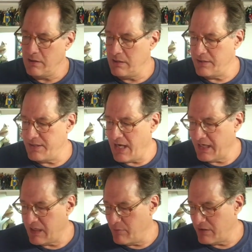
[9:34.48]
in the
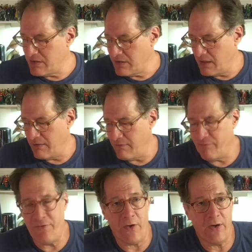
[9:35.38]
document in
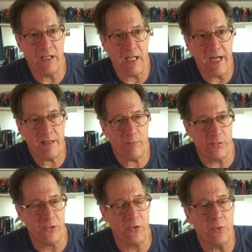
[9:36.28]
very light
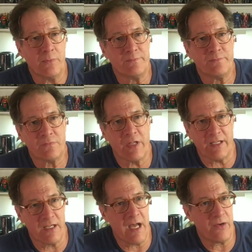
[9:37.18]
blue,
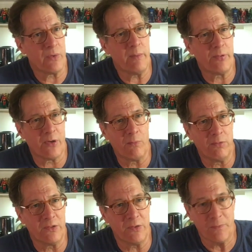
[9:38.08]
like non-repro
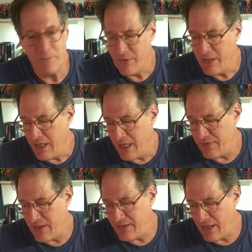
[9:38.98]
blue.
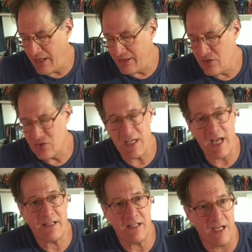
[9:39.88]
And then I'll use
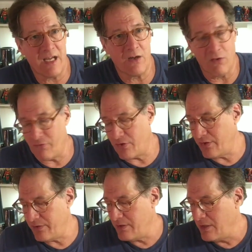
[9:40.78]
that to ink over
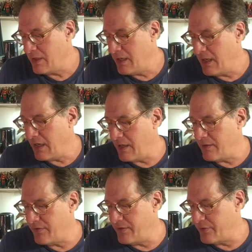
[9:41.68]
it.
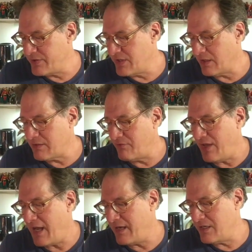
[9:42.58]
And the result of
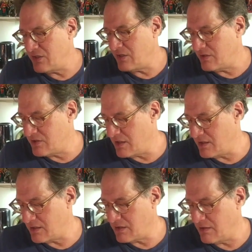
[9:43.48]
that is you can see
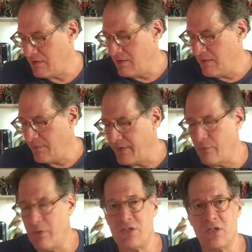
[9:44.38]
that the
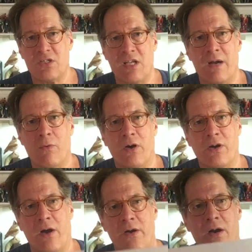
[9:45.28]
originals that I
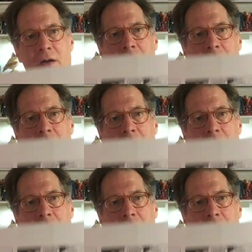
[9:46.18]
work on